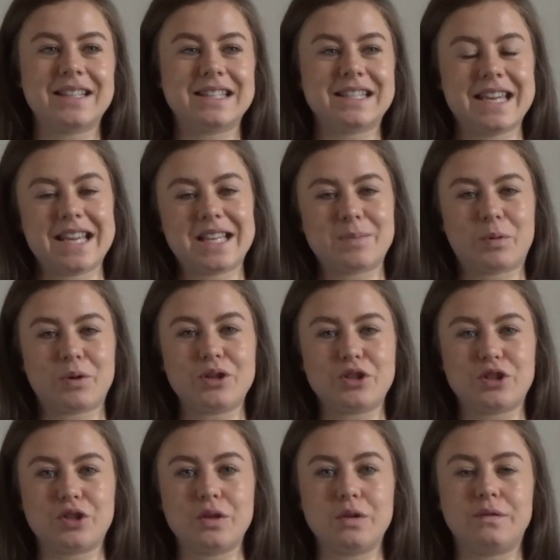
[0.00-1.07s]

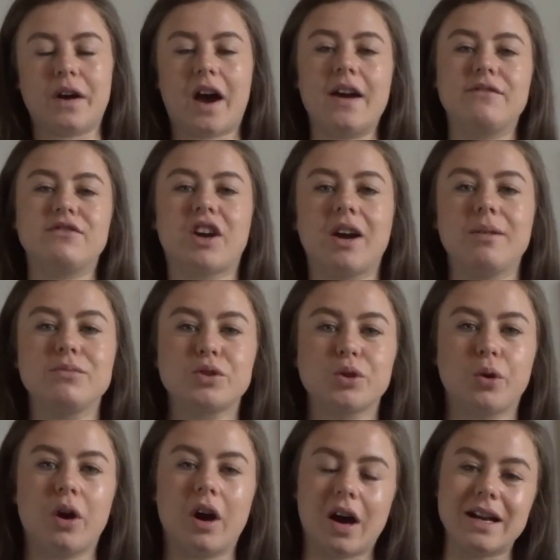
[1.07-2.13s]
6.25 times
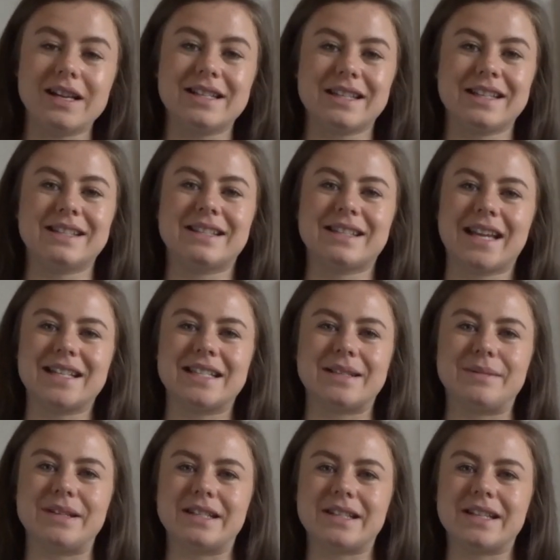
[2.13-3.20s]
your height in
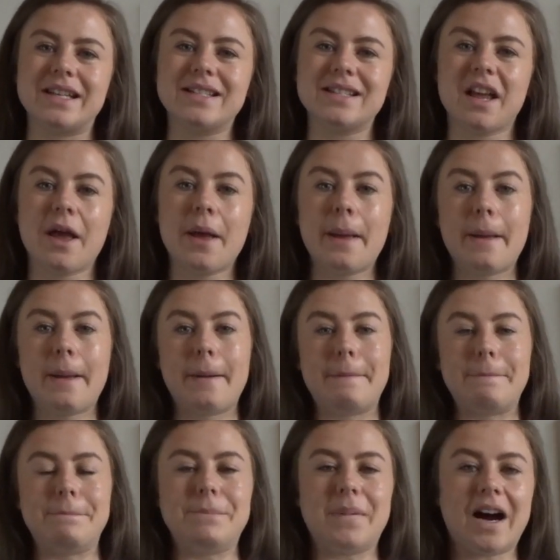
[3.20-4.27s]
centimeters,
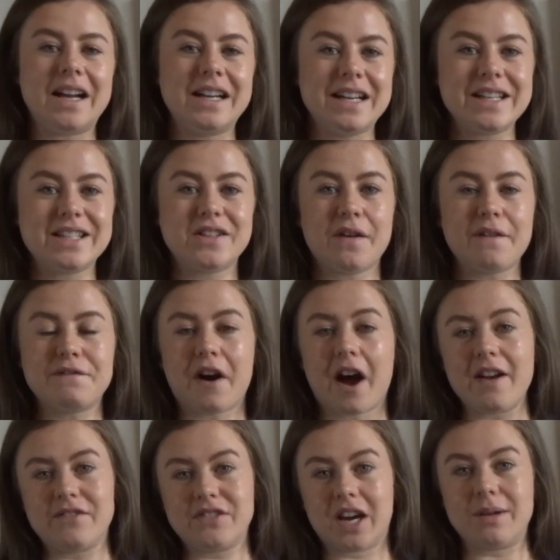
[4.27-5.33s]
minus
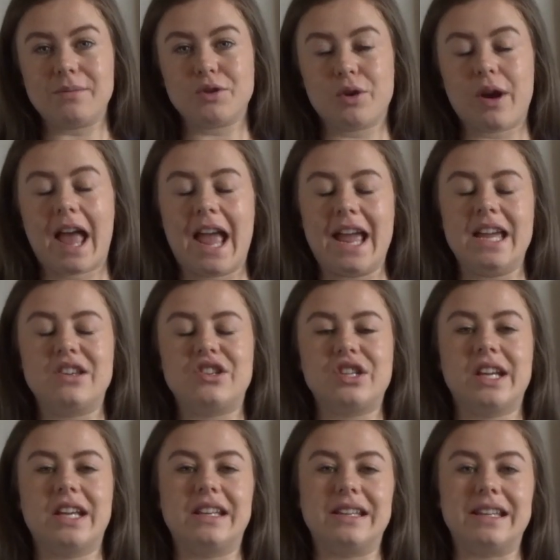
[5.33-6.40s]
5 times your age
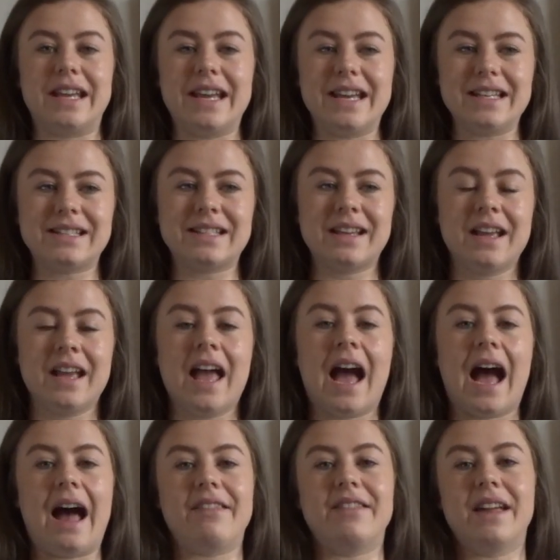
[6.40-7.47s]
in years,
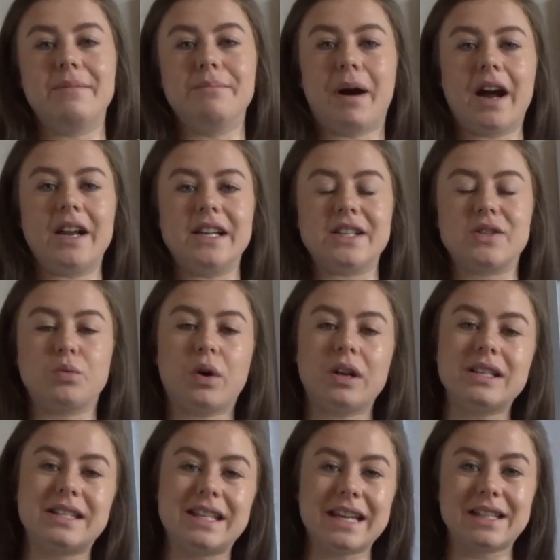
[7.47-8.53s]
and then minus
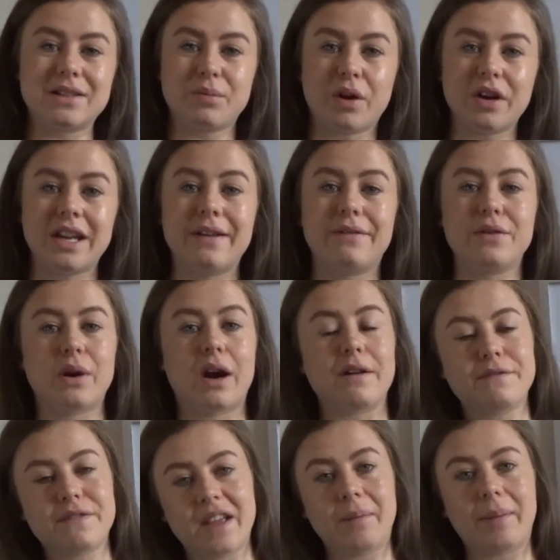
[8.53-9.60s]
161 if you're a
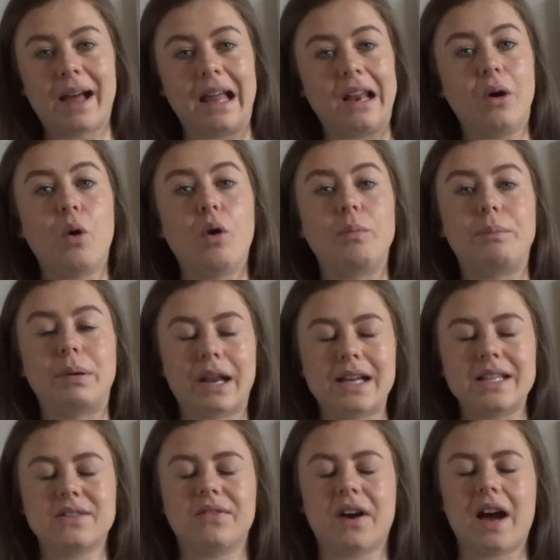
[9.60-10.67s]
female, or
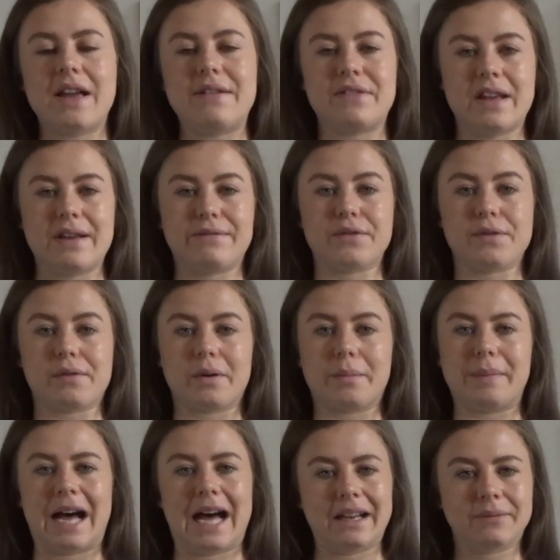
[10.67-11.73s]
plus 5 if you're a
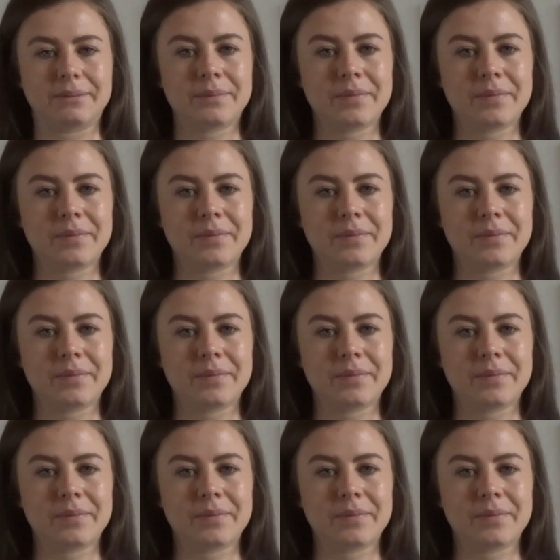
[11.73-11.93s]
man.